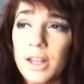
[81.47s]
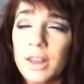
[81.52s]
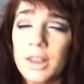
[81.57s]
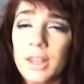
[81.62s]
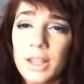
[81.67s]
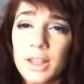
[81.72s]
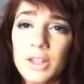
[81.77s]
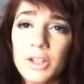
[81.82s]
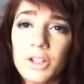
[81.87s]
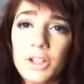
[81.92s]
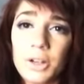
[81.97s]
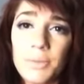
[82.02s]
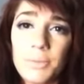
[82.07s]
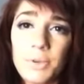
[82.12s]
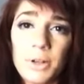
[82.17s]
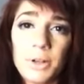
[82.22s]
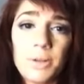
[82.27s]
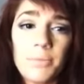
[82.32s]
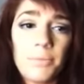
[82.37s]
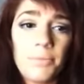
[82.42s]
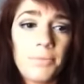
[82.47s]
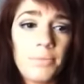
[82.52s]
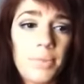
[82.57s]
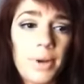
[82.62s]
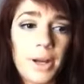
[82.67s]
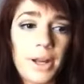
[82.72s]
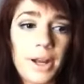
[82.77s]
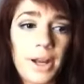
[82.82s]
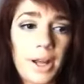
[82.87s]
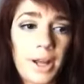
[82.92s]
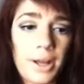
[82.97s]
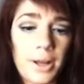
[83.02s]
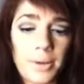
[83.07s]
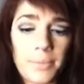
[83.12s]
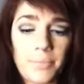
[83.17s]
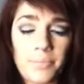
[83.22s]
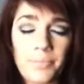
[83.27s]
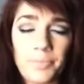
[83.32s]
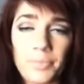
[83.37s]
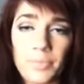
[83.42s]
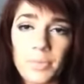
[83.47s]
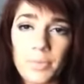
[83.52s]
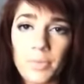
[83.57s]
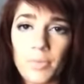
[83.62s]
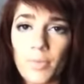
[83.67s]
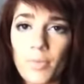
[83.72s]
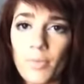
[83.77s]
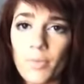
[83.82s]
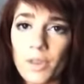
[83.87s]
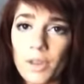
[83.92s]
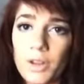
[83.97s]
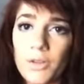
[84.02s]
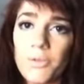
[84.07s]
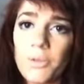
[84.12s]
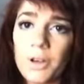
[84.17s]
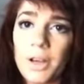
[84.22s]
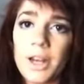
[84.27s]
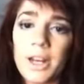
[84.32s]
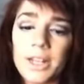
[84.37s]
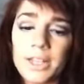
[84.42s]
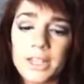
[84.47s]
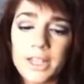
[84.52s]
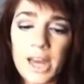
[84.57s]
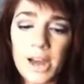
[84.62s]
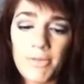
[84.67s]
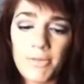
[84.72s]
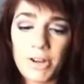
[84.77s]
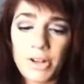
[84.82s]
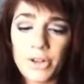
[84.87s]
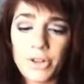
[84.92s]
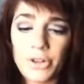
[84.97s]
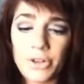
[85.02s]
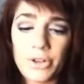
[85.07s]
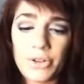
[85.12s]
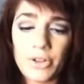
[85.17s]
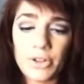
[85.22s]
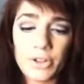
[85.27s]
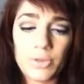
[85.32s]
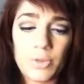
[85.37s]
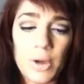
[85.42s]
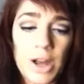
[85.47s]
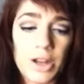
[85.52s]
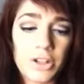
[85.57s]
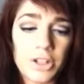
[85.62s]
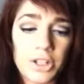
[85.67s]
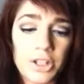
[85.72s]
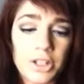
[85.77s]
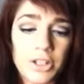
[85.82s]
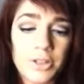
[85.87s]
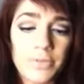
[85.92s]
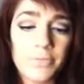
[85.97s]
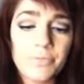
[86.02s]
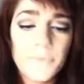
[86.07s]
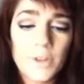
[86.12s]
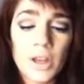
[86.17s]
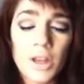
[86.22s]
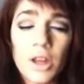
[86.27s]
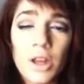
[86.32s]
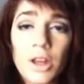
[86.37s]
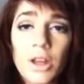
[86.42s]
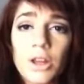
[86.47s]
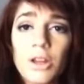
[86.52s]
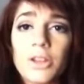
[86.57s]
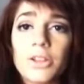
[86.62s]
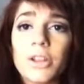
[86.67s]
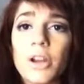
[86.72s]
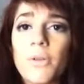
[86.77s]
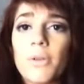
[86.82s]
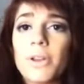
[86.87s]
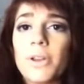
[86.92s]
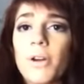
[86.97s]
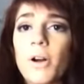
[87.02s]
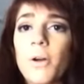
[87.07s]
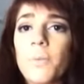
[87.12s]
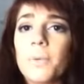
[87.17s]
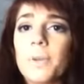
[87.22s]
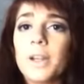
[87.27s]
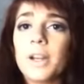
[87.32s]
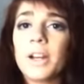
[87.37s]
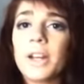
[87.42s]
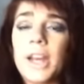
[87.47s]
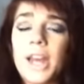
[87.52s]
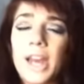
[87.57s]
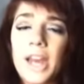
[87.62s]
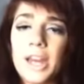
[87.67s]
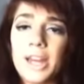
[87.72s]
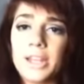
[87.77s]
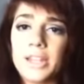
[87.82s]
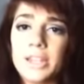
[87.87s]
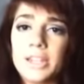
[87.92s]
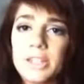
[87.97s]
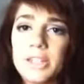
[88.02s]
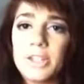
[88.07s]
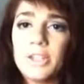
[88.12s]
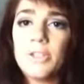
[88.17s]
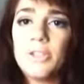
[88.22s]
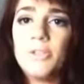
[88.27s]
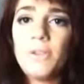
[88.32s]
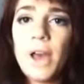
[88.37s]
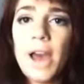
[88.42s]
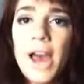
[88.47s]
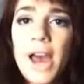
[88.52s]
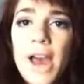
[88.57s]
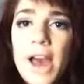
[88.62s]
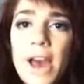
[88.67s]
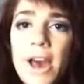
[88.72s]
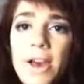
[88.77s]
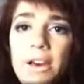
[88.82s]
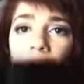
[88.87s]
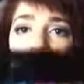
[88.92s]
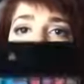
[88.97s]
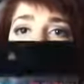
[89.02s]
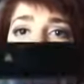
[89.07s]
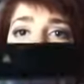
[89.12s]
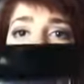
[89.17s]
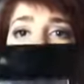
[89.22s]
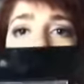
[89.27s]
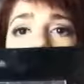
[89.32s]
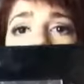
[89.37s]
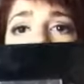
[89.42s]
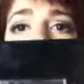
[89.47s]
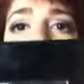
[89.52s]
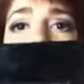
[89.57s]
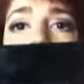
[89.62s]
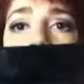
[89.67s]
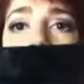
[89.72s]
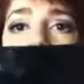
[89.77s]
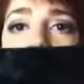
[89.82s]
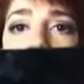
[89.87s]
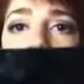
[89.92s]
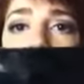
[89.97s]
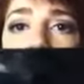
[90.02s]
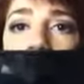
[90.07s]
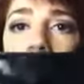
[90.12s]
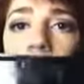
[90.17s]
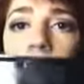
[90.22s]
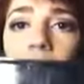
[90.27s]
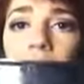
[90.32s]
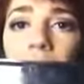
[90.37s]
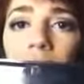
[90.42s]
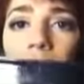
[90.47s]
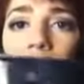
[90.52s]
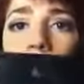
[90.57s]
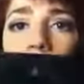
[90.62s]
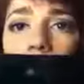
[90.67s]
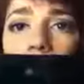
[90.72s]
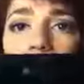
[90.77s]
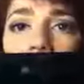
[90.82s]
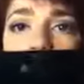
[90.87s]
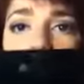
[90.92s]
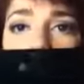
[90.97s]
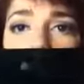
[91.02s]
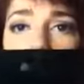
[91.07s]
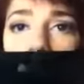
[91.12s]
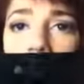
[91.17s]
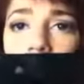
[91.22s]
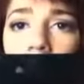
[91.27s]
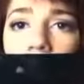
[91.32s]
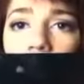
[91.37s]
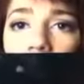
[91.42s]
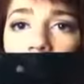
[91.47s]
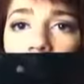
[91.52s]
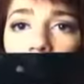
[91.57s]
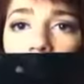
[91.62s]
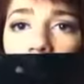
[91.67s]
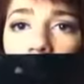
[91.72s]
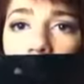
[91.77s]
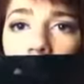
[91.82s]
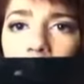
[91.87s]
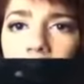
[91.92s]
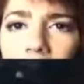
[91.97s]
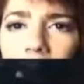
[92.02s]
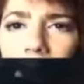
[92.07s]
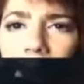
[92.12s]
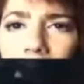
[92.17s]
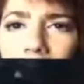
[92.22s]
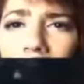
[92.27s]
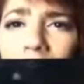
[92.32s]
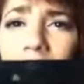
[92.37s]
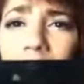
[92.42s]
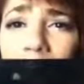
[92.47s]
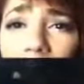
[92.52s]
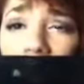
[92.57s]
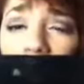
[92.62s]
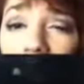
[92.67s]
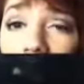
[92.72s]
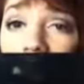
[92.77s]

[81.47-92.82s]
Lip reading: than the shimmer, but we'll get into that when I show you the swatches. So when you open your case, you have a mirror, and you come with some little sponge